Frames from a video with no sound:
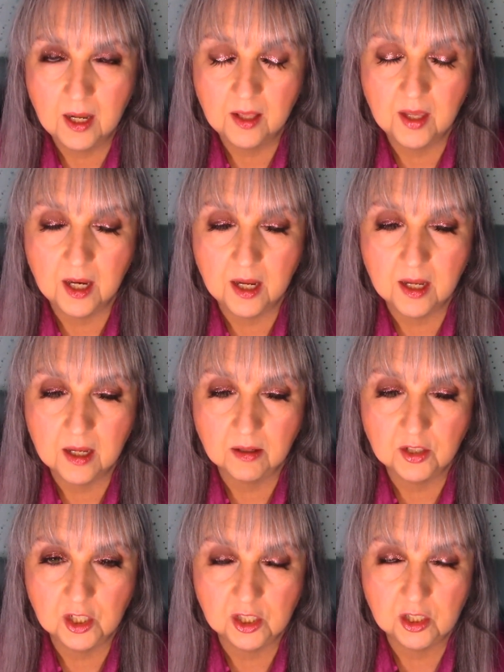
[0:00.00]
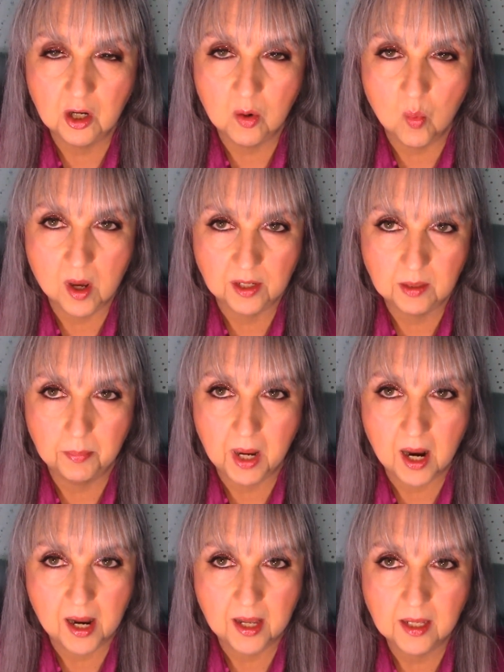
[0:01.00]
they just don't want to
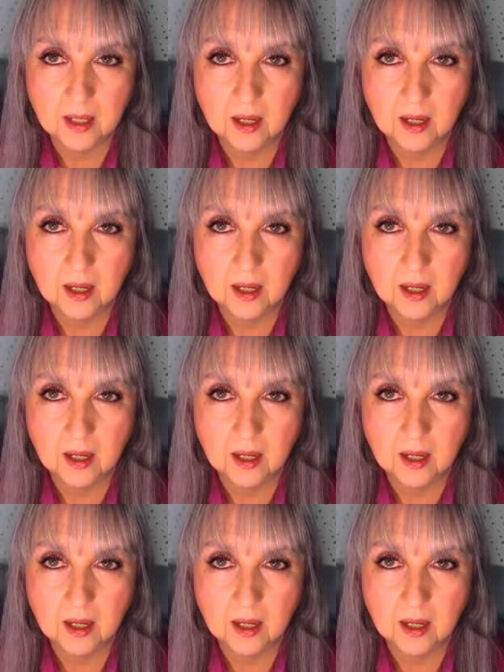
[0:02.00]
buy